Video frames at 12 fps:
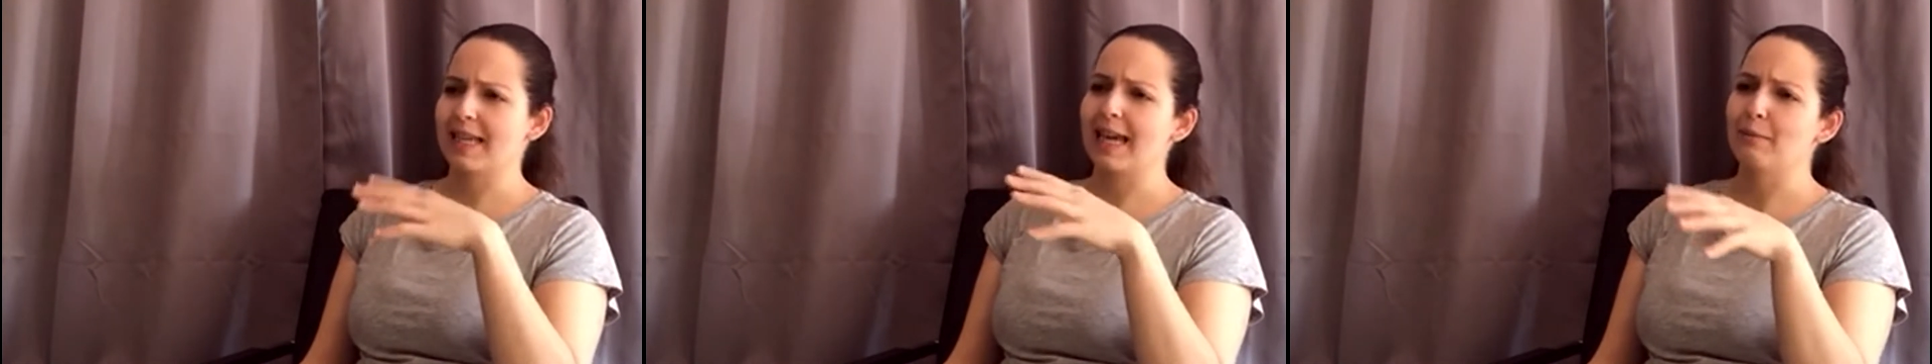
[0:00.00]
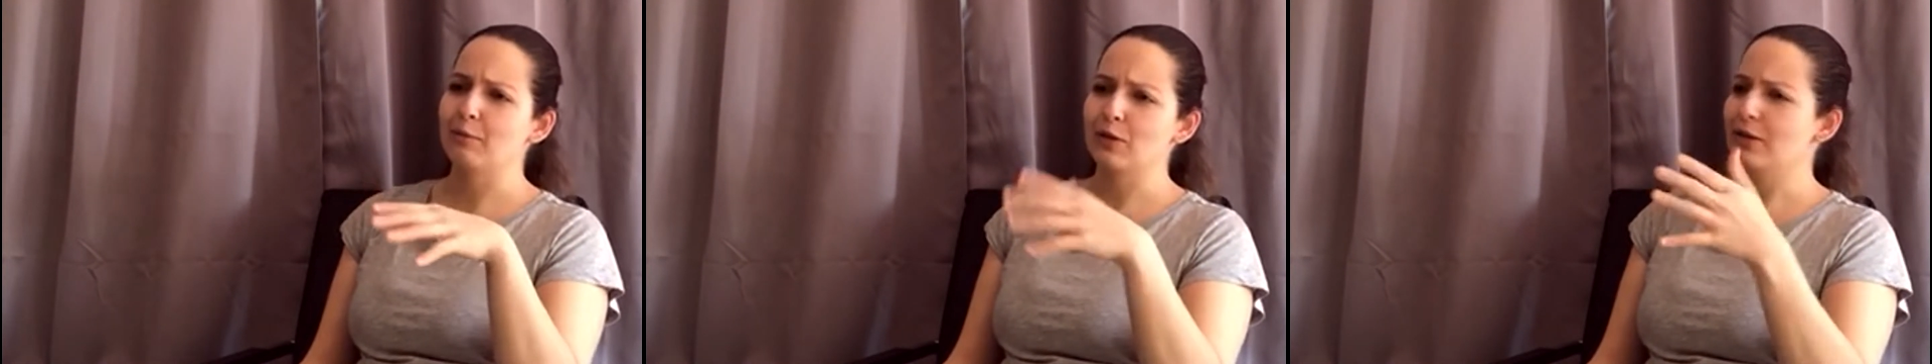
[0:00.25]

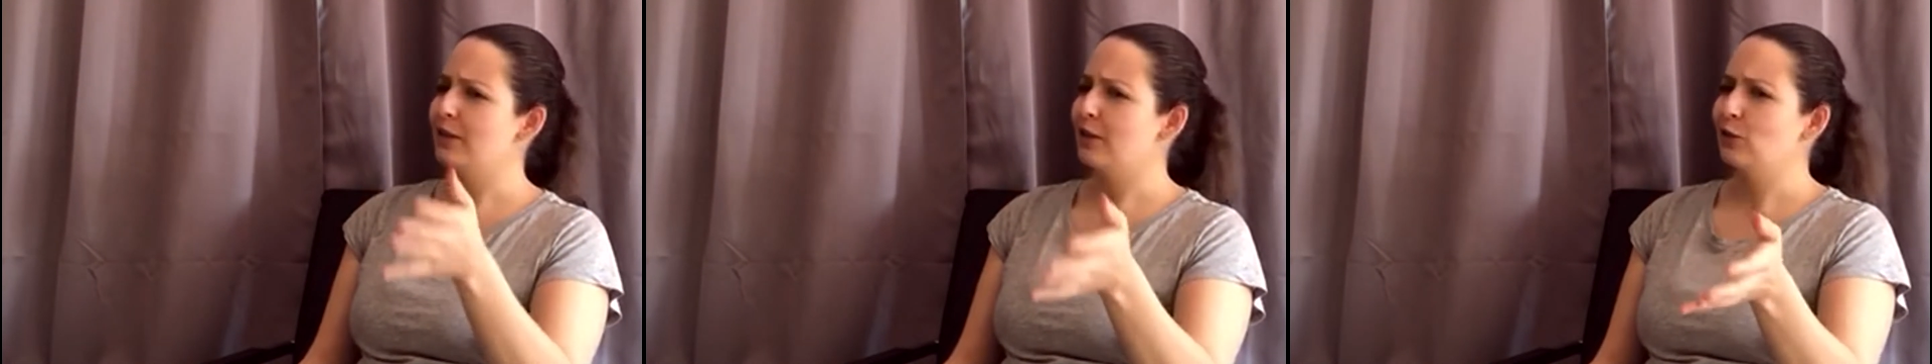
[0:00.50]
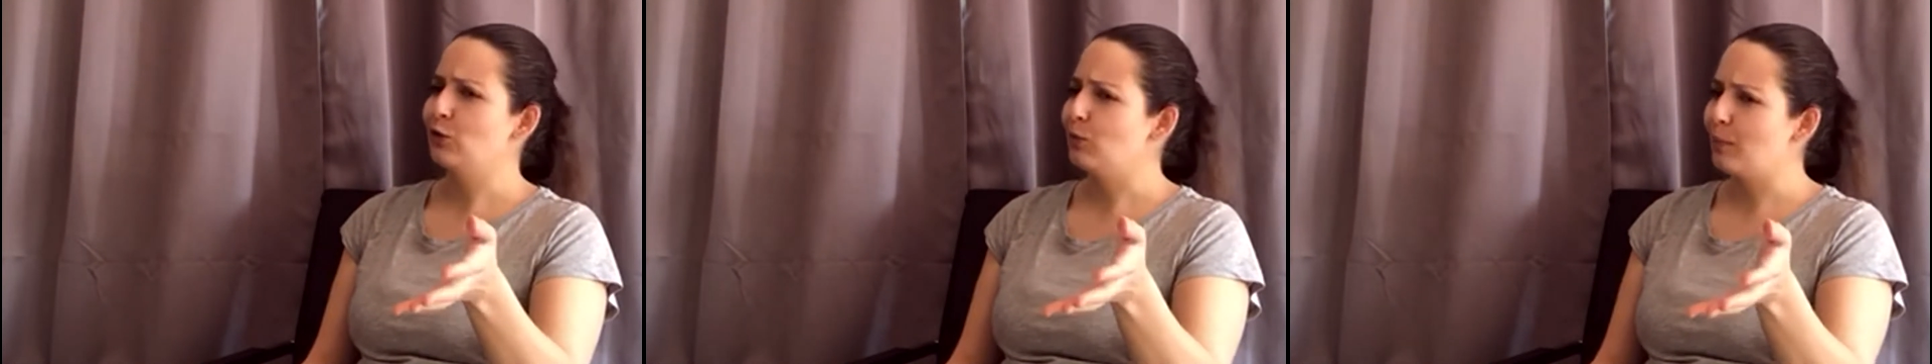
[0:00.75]
came to the
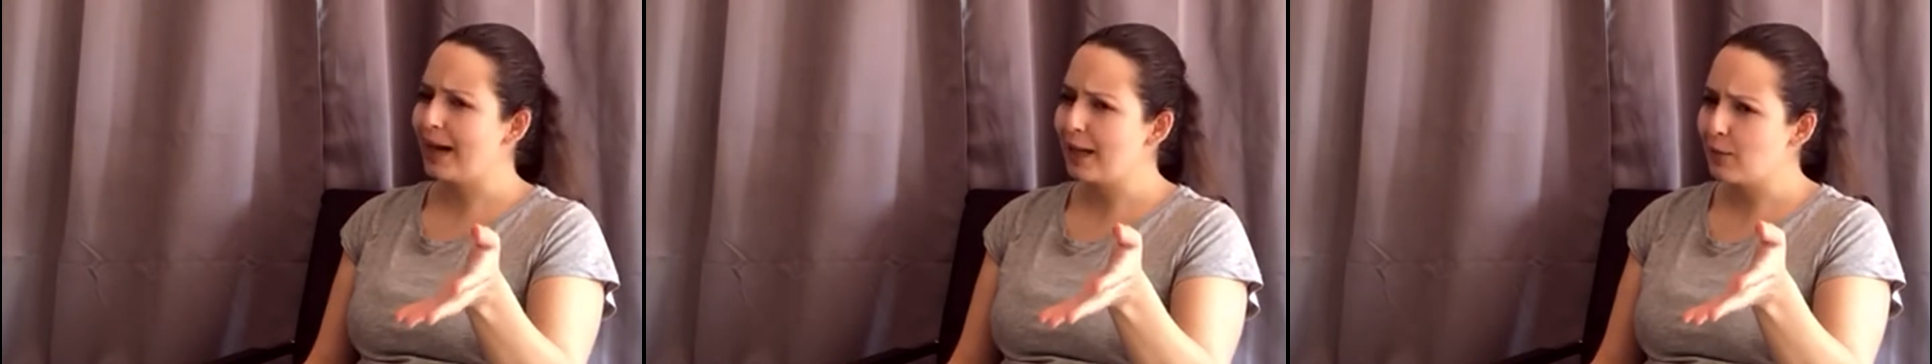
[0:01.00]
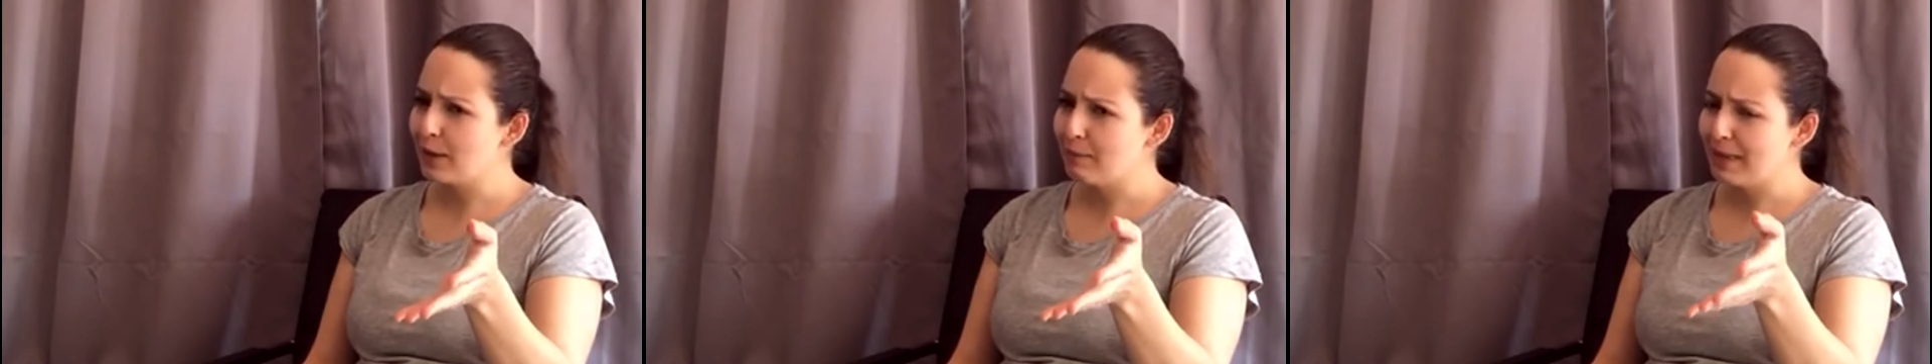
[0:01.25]
till to pay
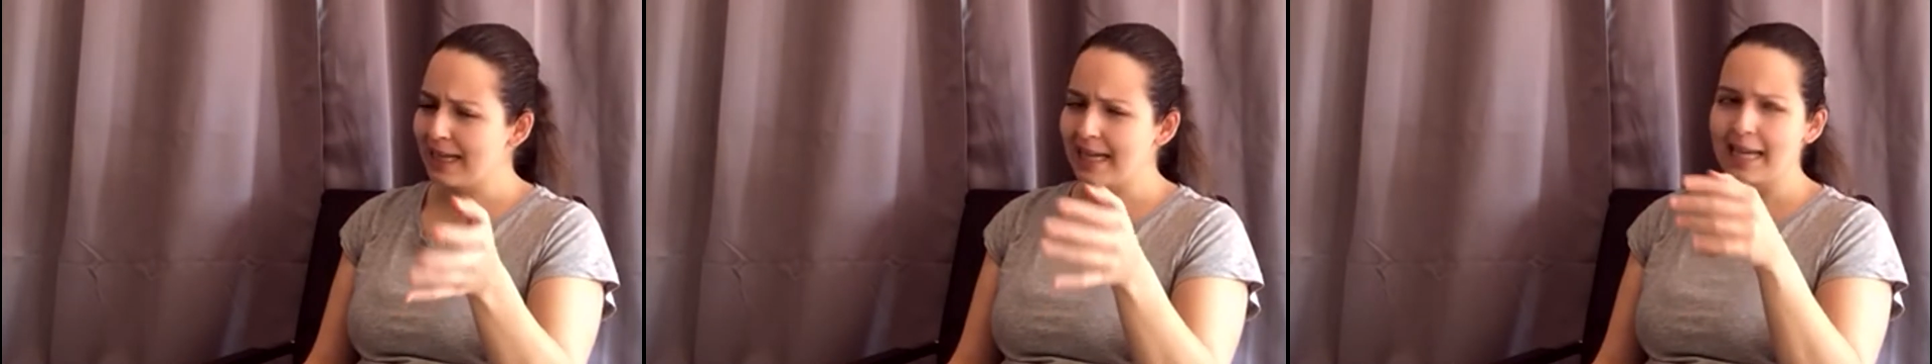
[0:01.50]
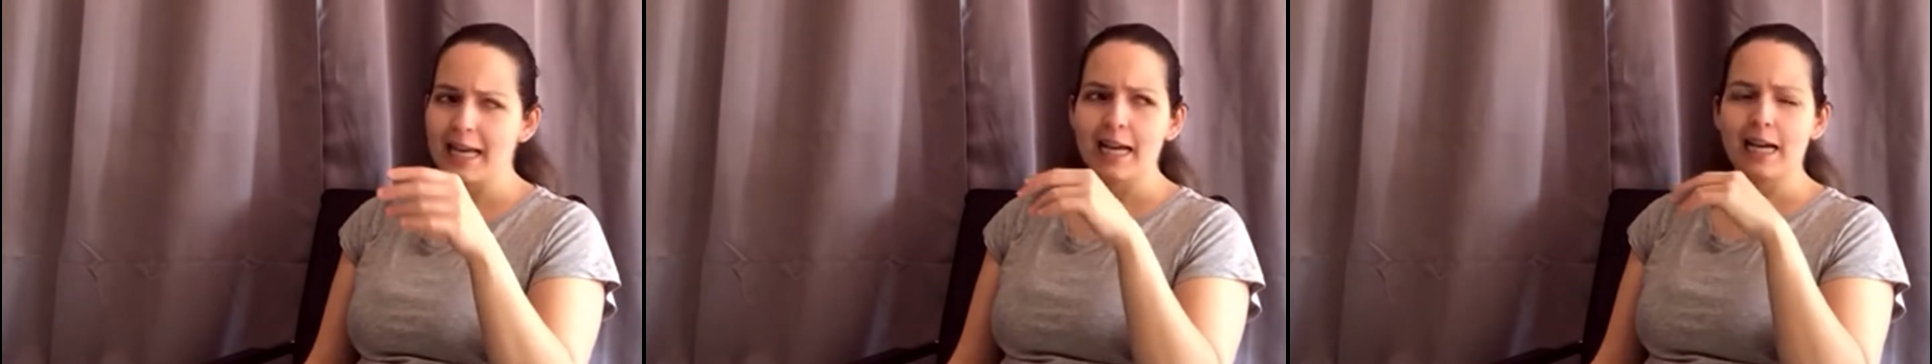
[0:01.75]
with me.